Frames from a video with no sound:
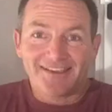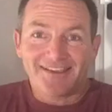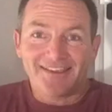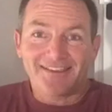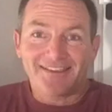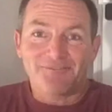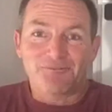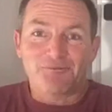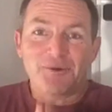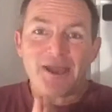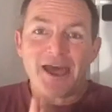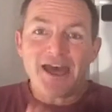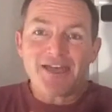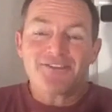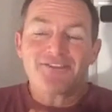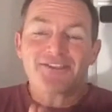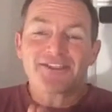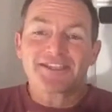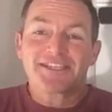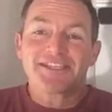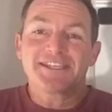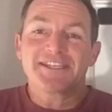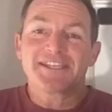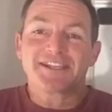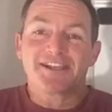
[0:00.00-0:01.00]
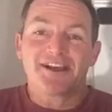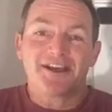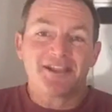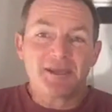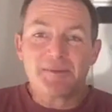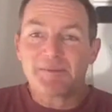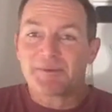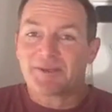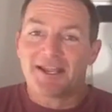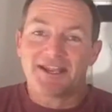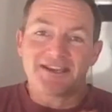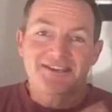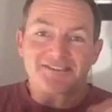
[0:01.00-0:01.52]
rather than getting caught
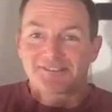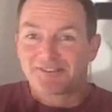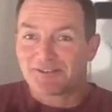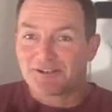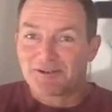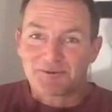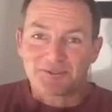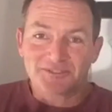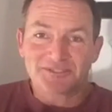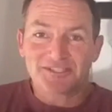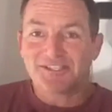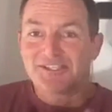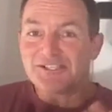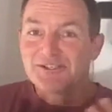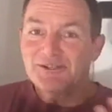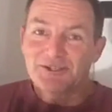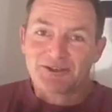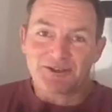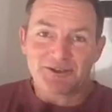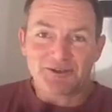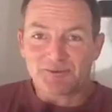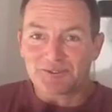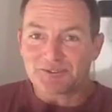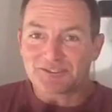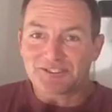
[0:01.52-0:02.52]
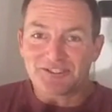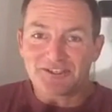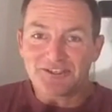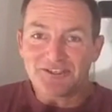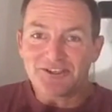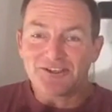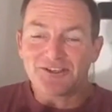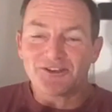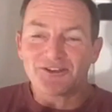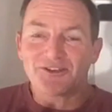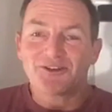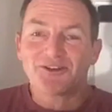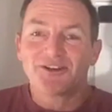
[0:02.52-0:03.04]
up in, I just don't know what to do, I don't know what to
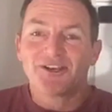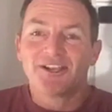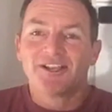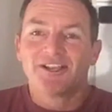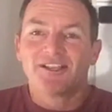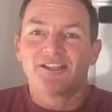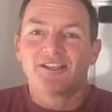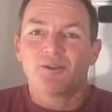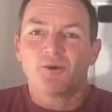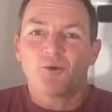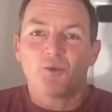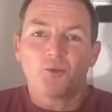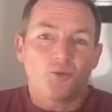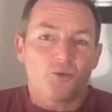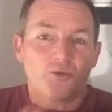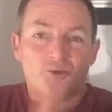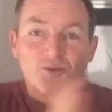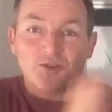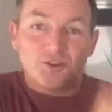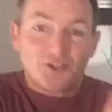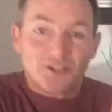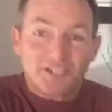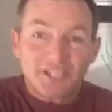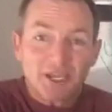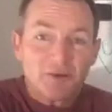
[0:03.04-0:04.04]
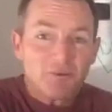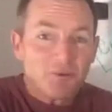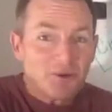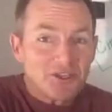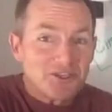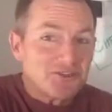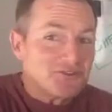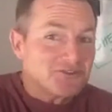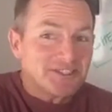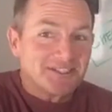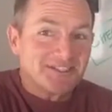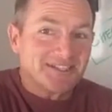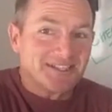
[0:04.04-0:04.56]
do, look at what
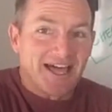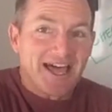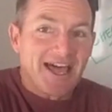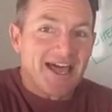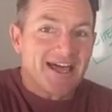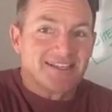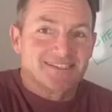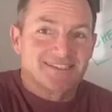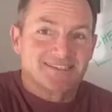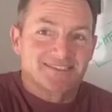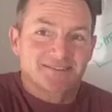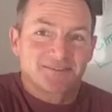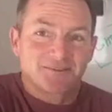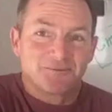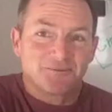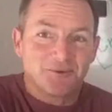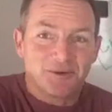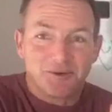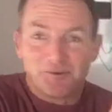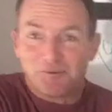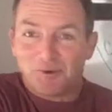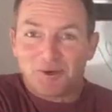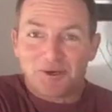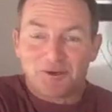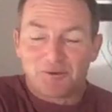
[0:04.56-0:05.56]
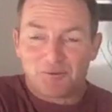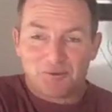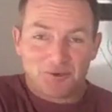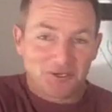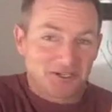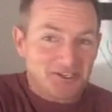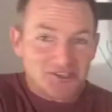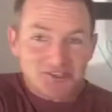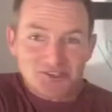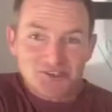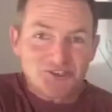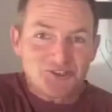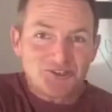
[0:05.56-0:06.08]
you did last. What
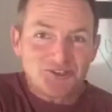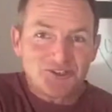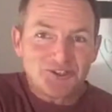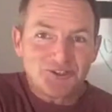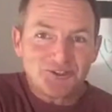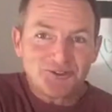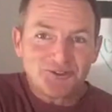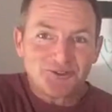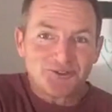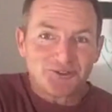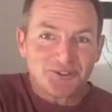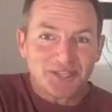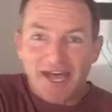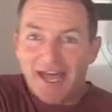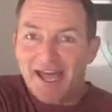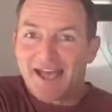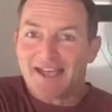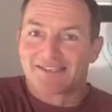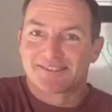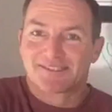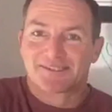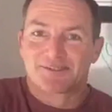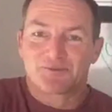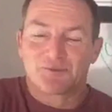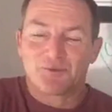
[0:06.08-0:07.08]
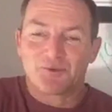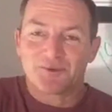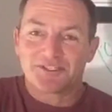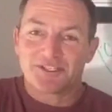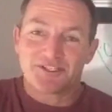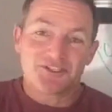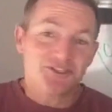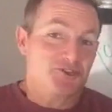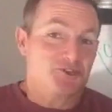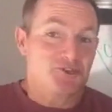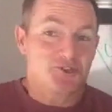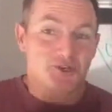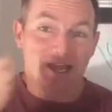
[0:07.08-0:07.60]
did you do last?
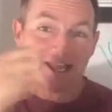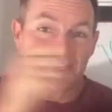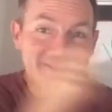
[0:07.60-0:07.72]
Did you try